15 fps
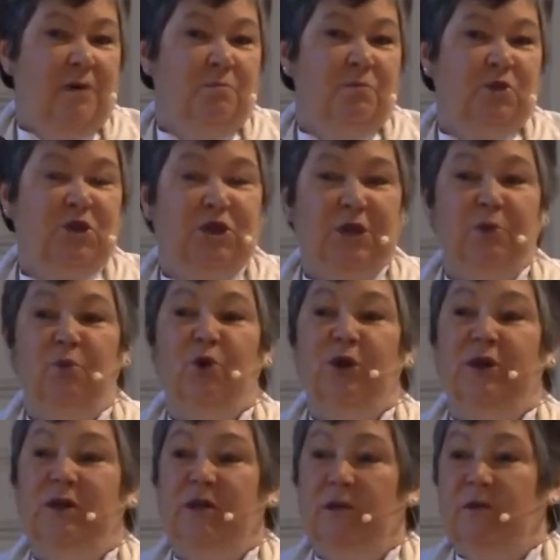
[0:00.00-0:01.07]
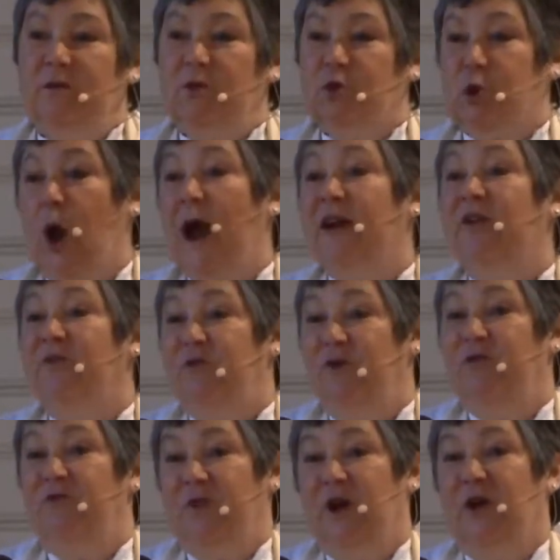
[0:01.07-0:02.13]
she would try to
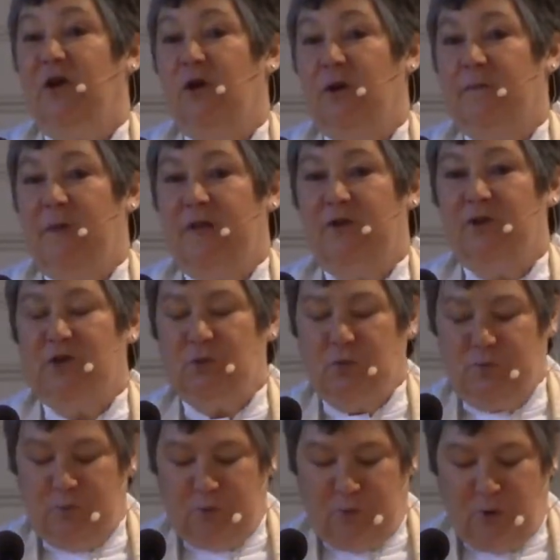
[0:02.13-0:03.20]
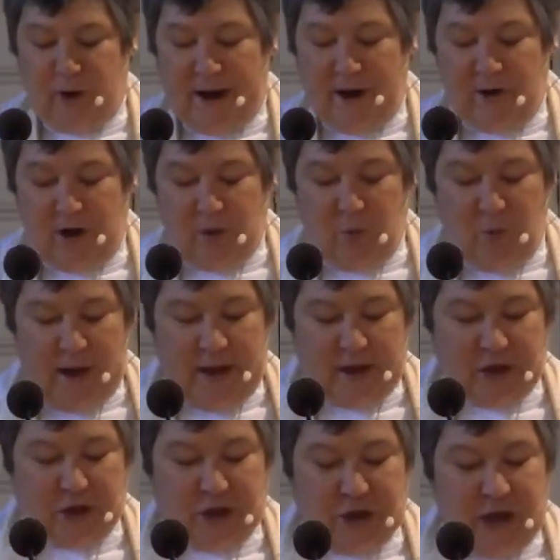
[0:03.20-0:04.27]
fulfill her mother's prayer and
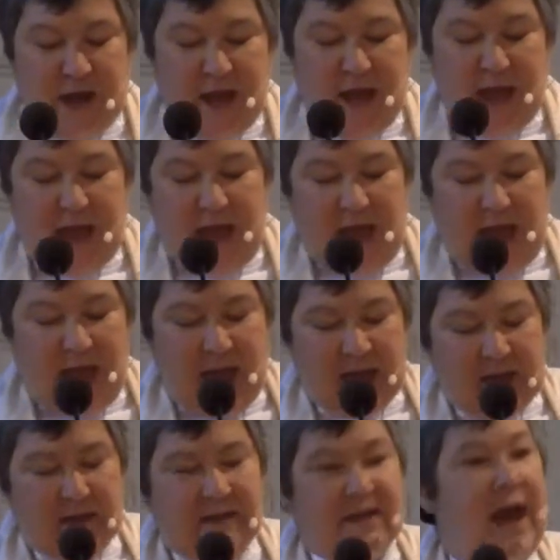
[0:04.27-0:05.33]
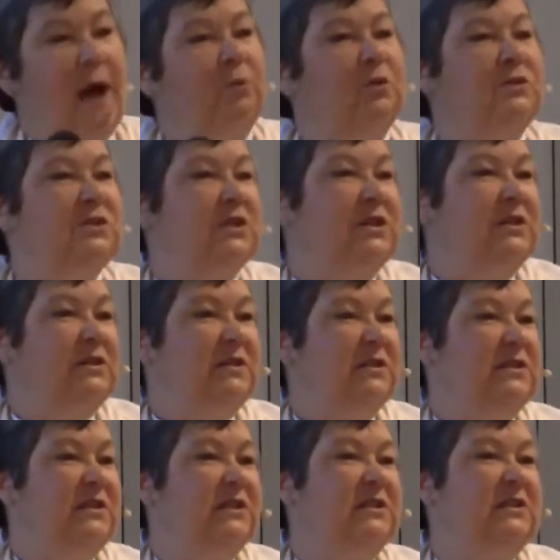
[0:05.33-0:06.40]
wish, and that was
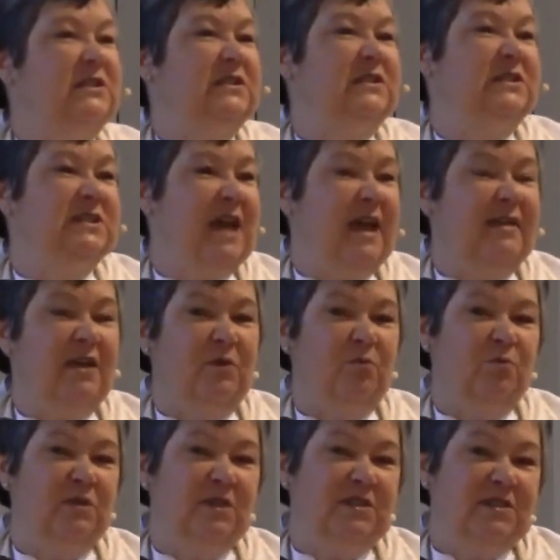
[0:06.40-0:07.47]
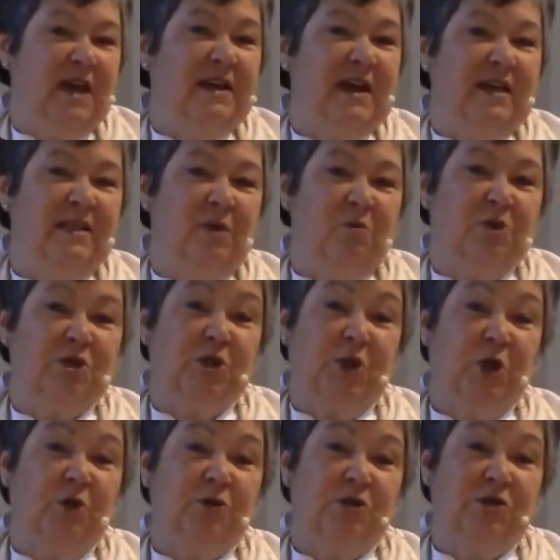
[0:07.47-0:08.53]
the Sunday that was
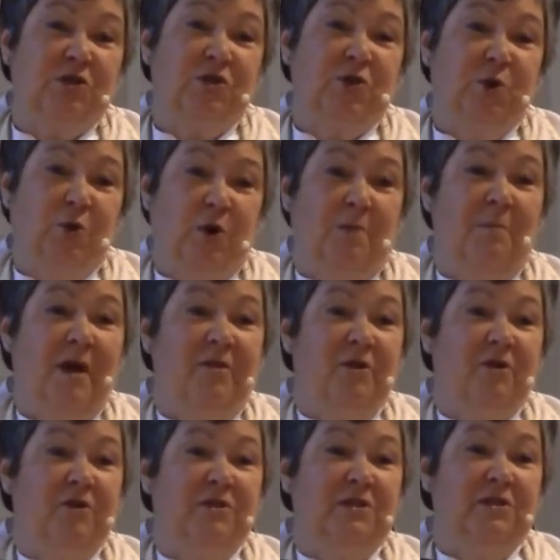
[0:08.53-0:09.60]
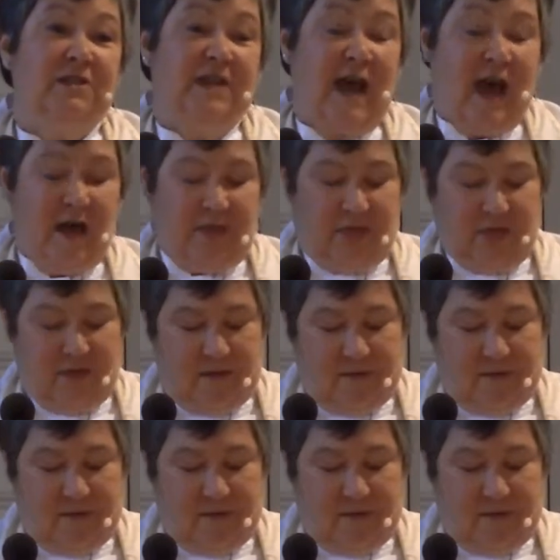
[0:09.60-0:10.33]
closest to her mother's death.